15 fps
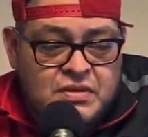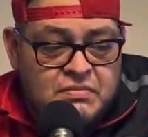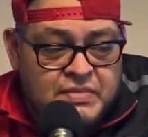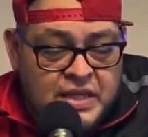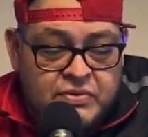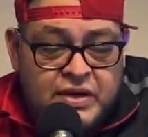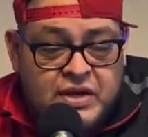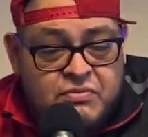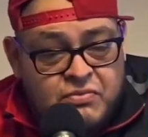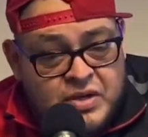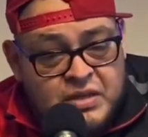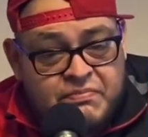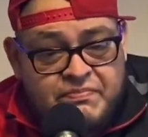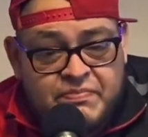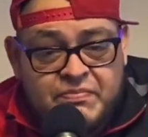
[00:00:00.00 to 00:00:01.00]
By the way, one
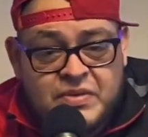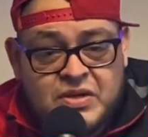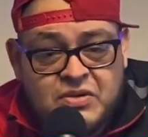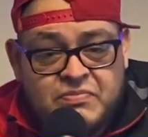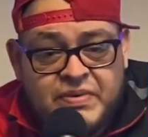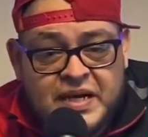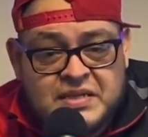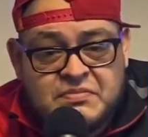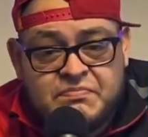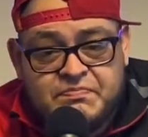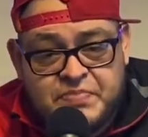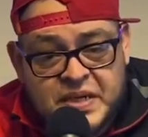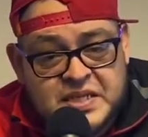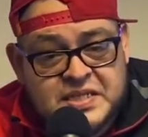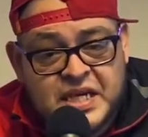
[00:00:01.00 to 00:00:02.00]
of the best.
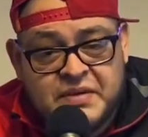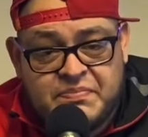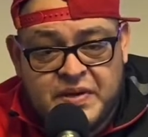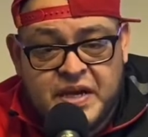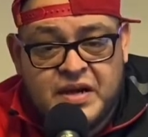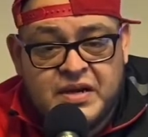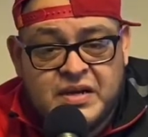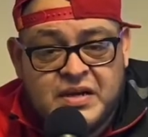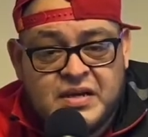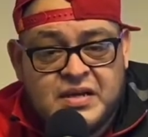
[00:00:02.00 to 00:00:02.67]
Beat St. Pierre.